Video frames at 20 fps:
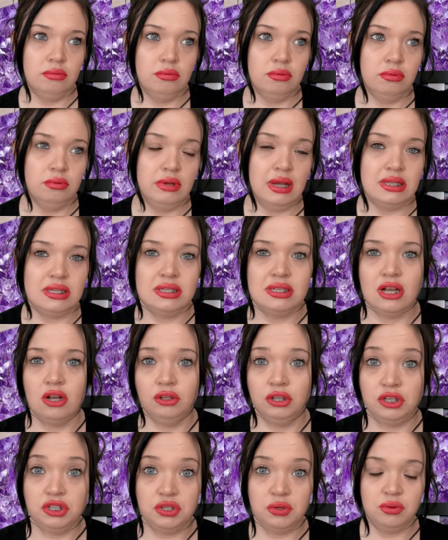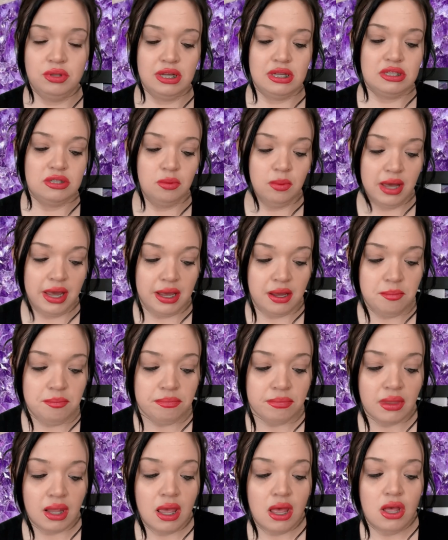necessarily do this, okay?
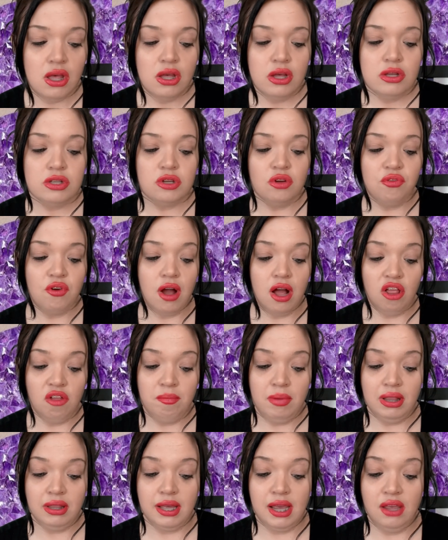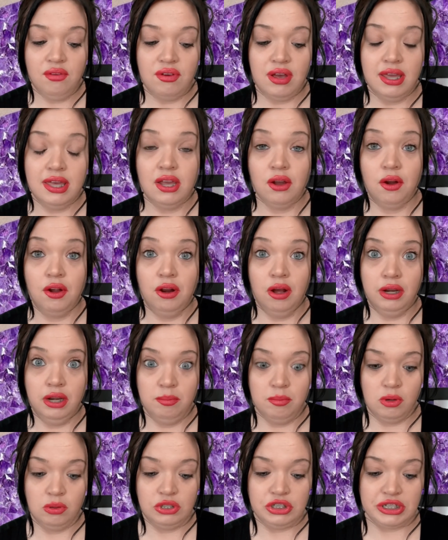So for all of my life, I carried on
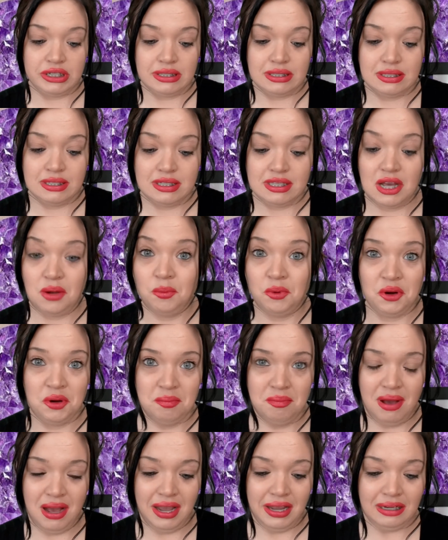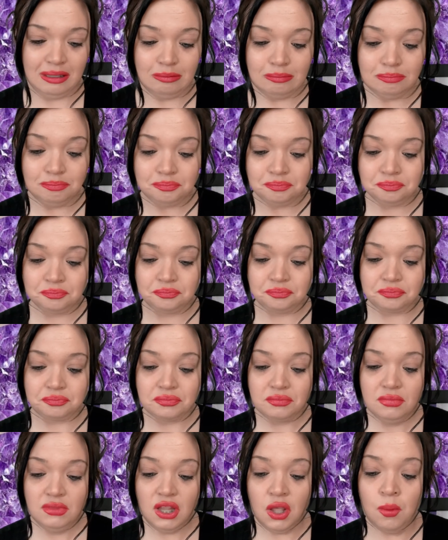emotions that weren't mine.
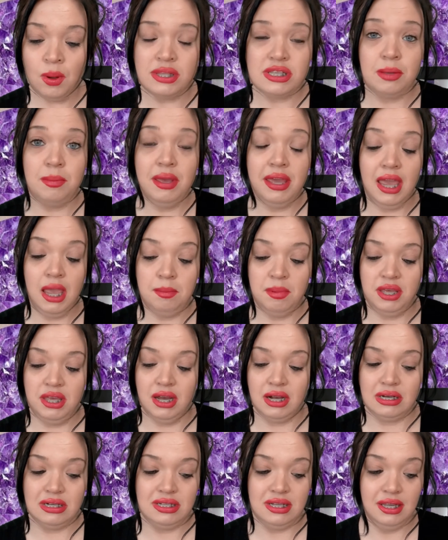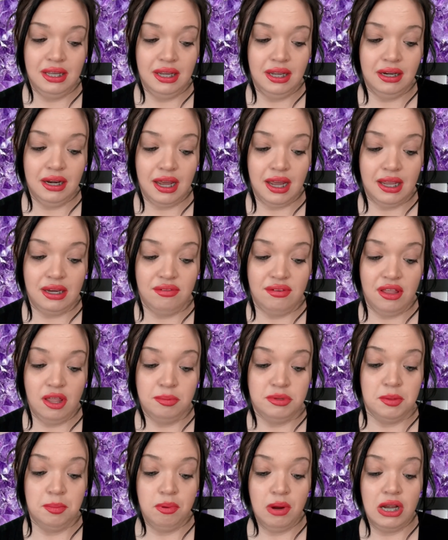Once I became a young teen, I
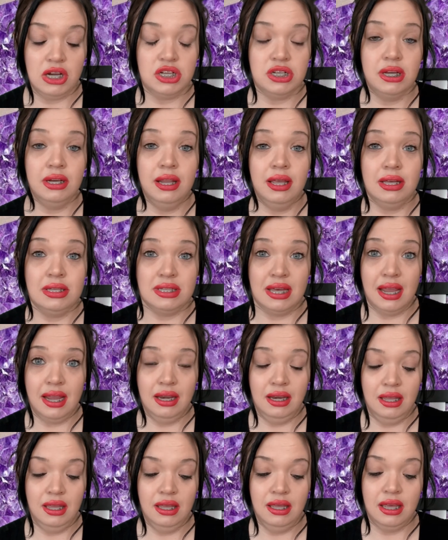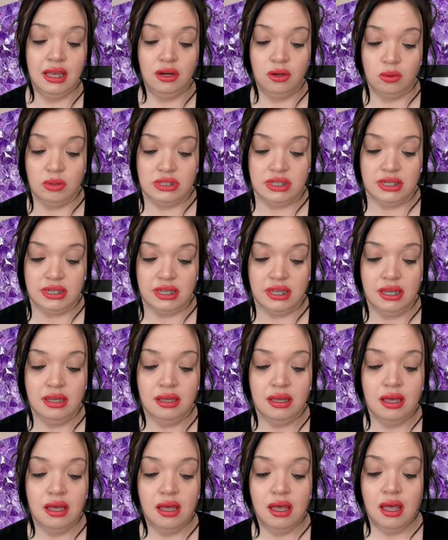developed depression, anxiety, and OCD.
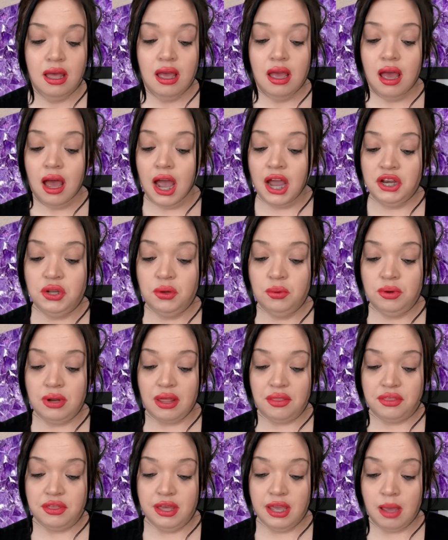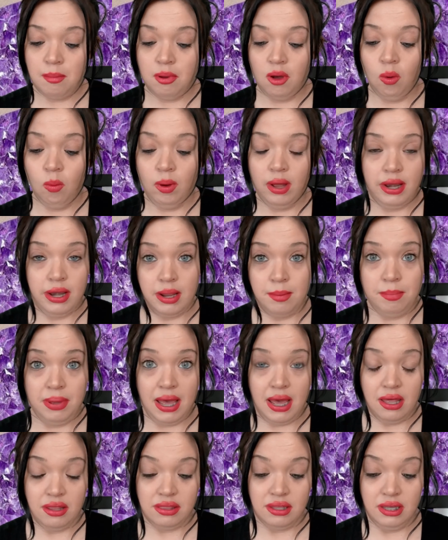I nothing about what an
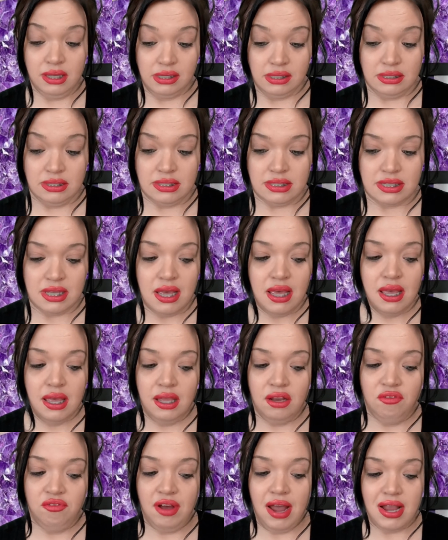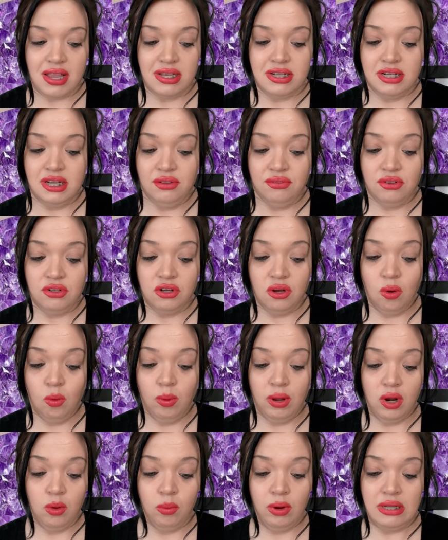empath is. In fact, I didn't even know
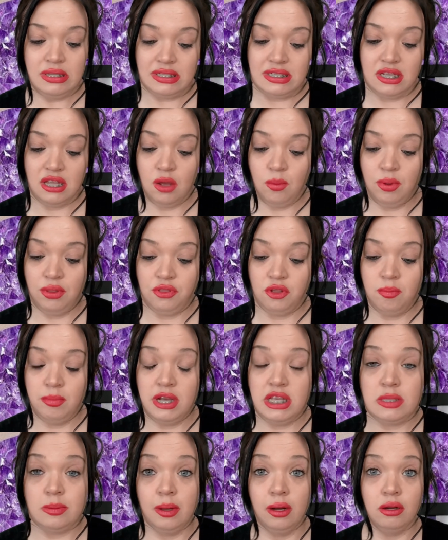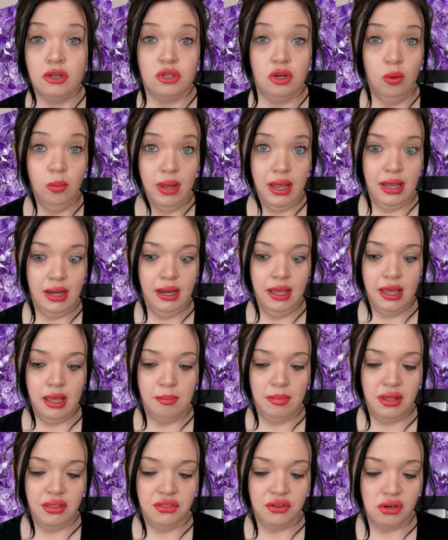what it was until I went through my spiritual awakening in
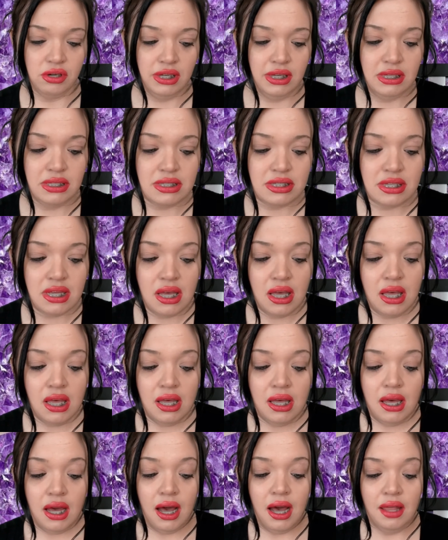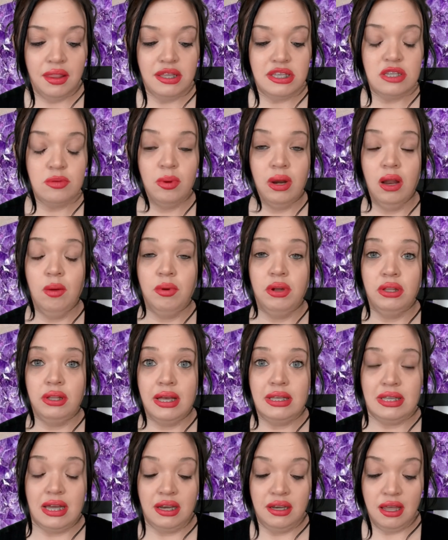my 30s. This is when I
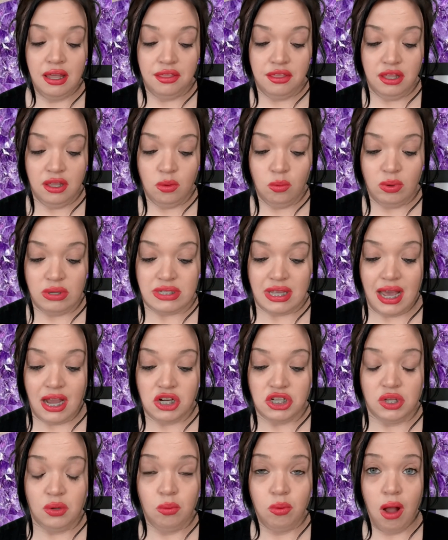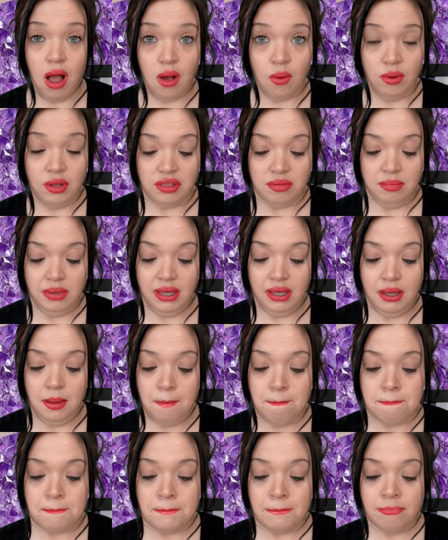realized that nothing was actually wrong with me
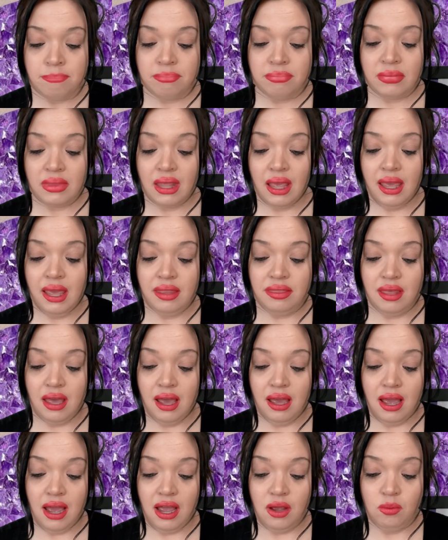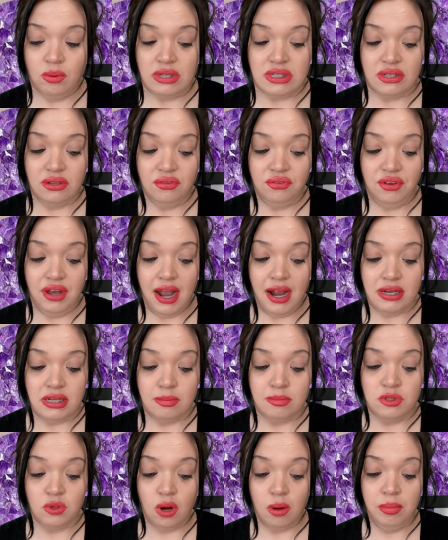and that I was in fact
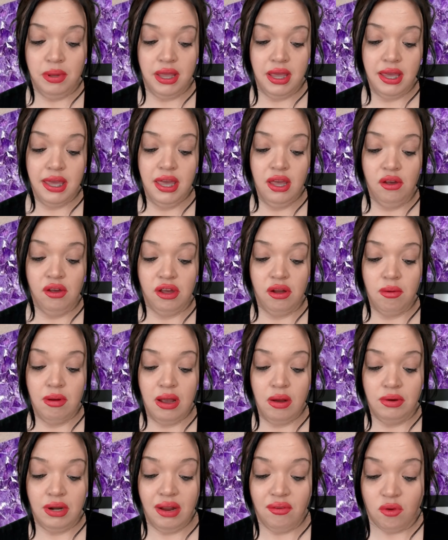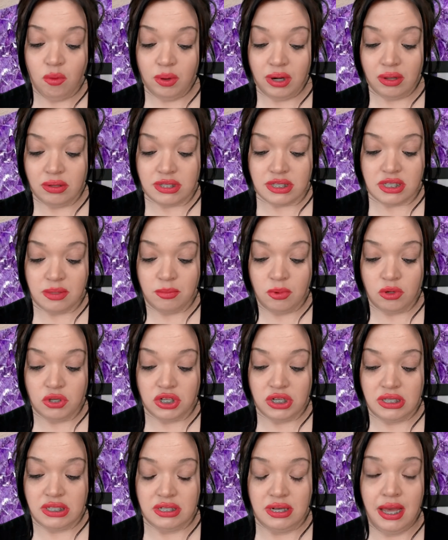absorbing and carrying around everyone else's
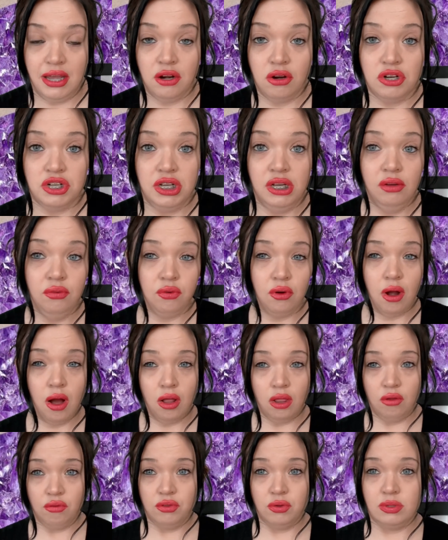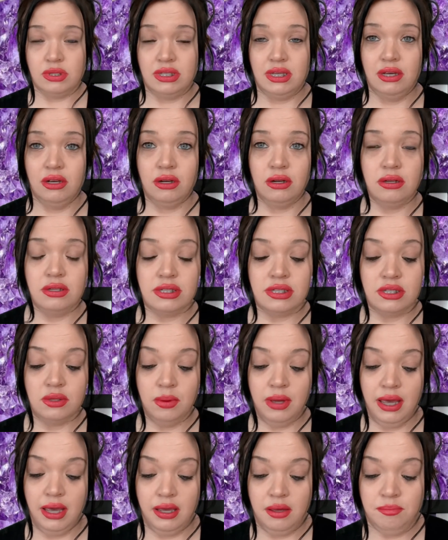emotions and energy for all of those years,
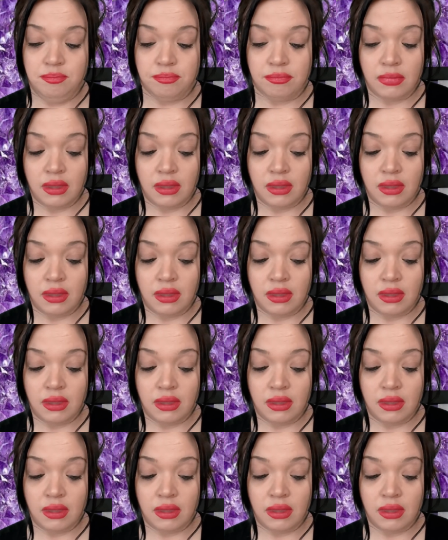okay?